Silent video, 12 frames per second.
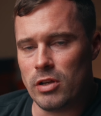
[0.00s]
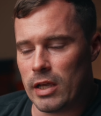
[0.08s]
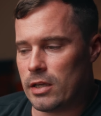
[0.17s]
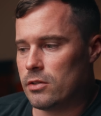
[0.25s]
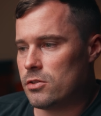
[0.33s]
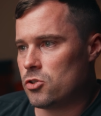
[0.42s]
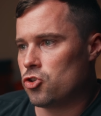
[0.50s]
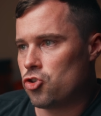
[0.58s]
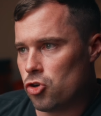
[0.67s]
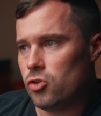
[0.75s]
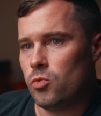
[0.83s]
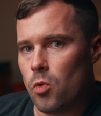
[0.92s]
like it
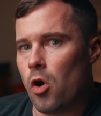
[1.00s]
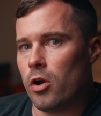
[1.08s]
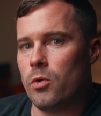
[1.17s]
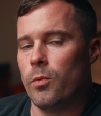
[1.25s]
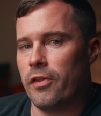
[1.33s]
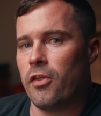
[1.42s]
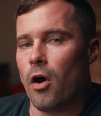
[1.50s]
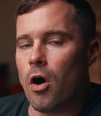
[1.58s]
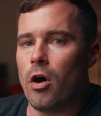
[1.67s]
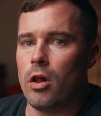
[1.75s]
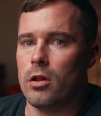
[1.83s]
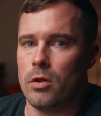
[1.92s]
should work with
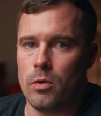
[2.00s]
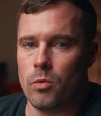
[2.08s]
all